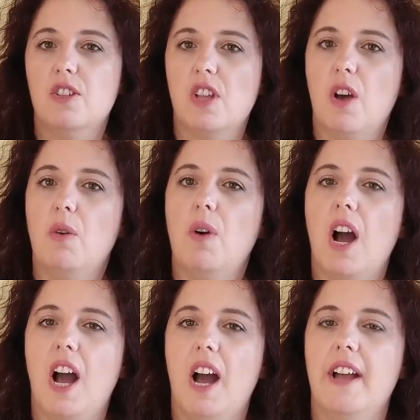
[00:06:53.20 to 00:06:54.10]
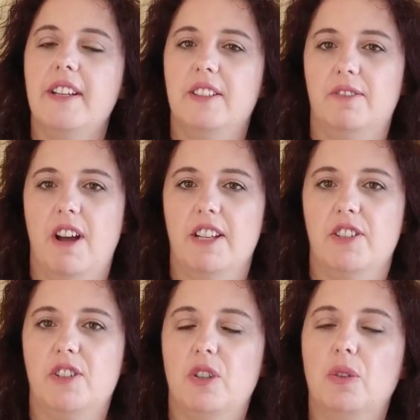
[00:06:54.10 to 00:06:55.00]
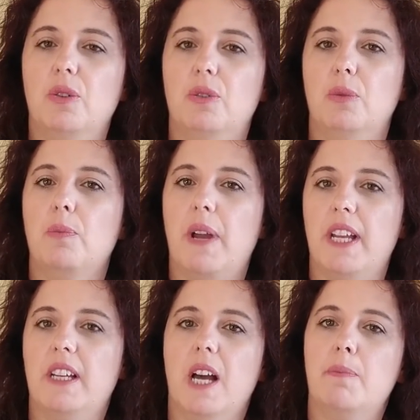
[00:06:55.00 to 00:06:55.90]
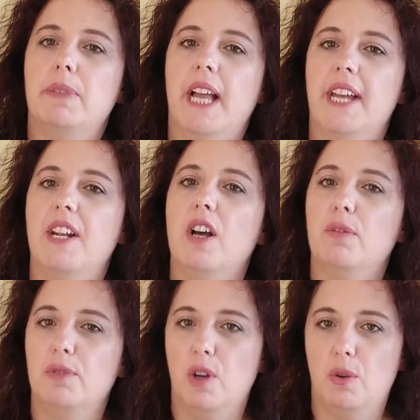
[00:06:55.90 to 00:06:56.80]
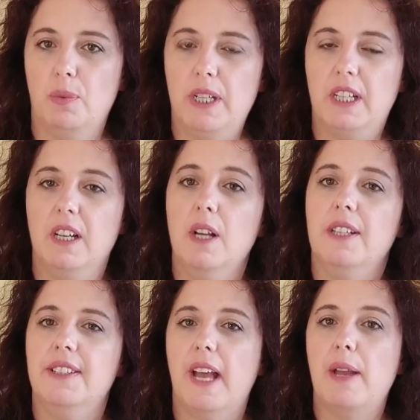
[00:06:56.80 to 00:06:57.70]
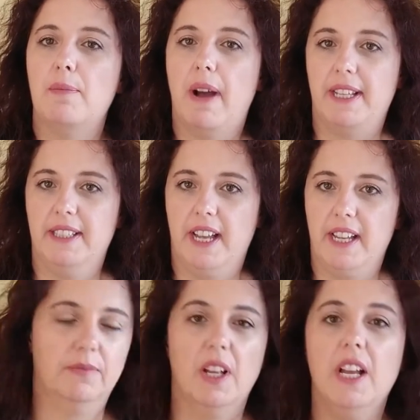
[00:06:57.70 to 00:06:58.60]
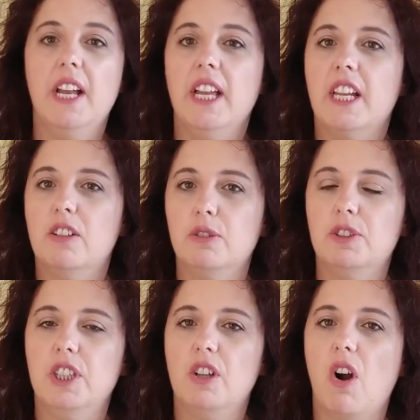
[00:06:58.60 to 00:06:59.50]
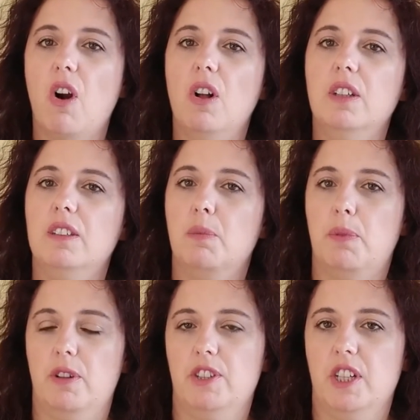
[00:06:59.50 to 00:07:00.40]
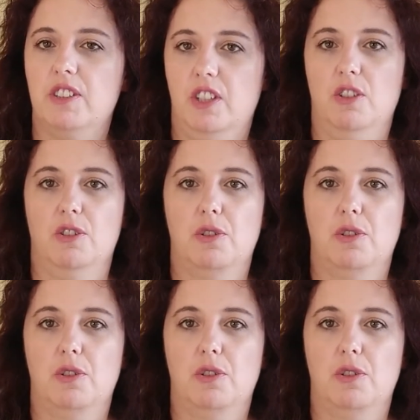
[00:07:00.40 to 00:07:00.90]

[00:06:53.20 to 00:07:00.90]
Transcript: So I advise you to make a plan of your week day by day, including all the projects in your